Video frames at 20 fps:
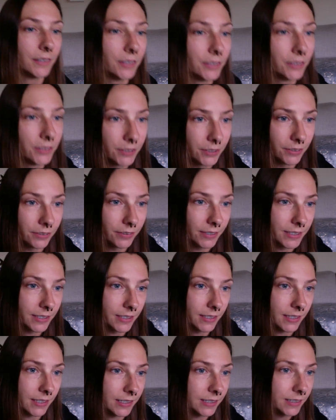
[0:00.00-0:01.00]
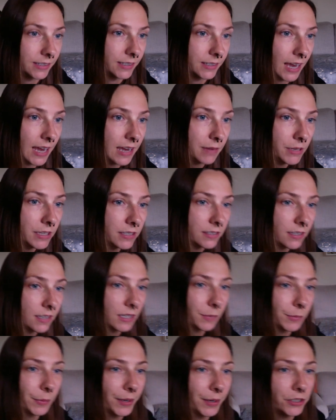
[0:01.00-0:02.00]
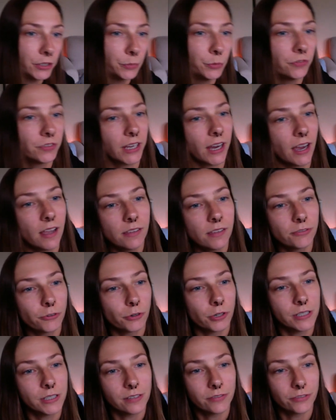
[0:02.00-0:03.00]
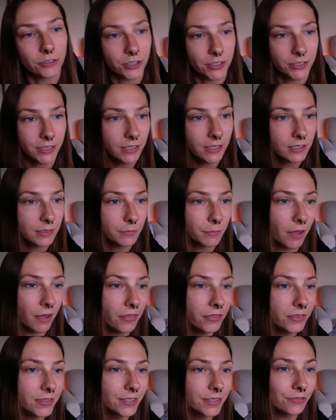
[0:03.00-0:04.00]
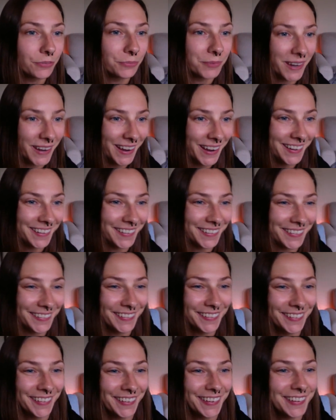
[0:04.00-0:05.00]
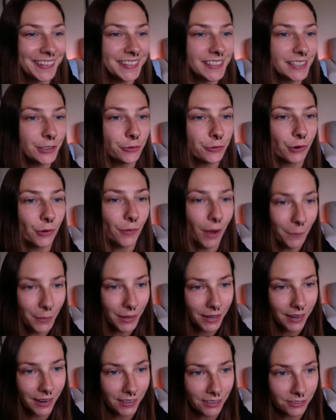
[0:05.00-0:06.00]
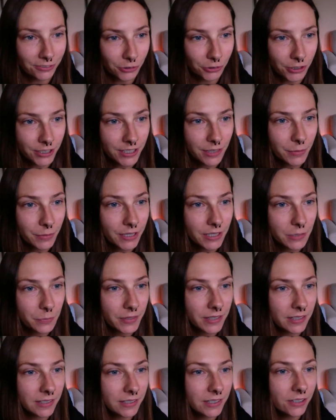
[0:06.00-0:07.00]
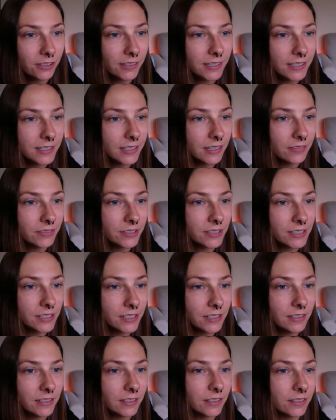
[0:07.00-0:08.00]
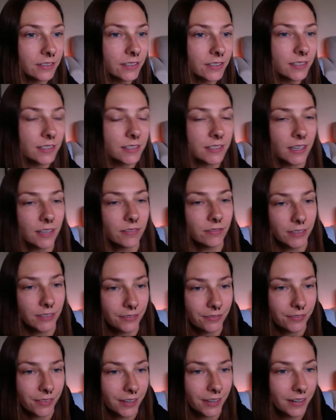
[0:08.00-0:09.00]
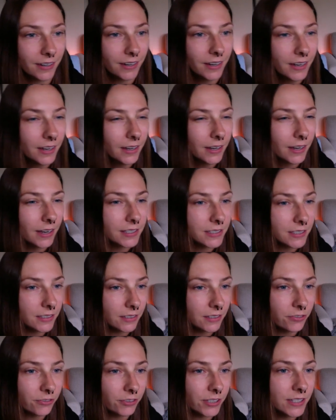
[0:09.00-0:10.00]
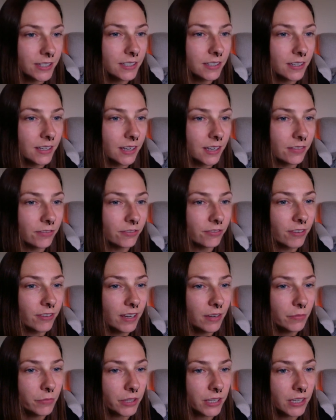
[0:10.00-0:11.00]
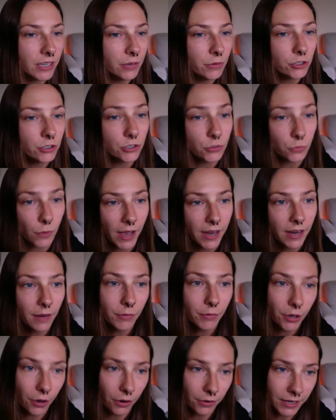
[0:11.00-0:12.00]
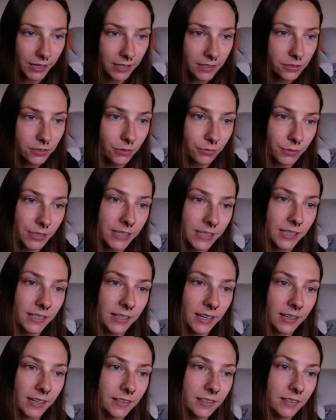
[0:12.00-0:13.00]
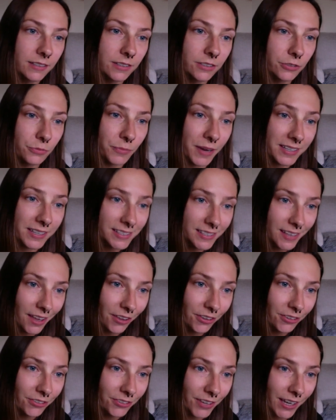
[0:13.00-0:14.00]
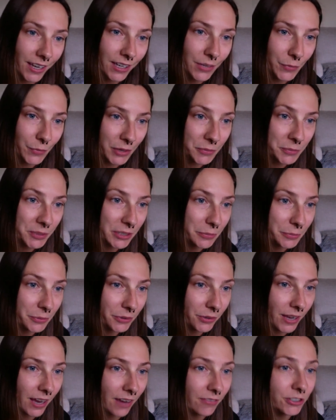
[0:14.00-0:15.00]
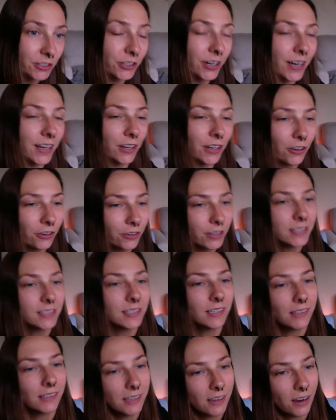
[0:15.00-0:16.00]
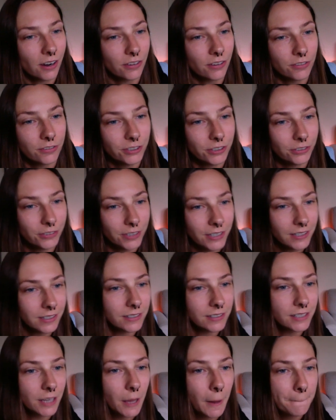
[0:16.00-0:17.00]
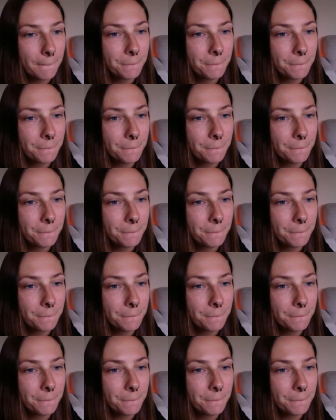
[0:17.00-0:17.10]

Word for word: So let's see. Amy says, I'm about to move to California for six months from Canada. I did grow up in California, but it's been nearly seventeen years since I've lived there. I still have friends and family, which is why I'm going to reconnect to myself and my people after an increasingly hard few years.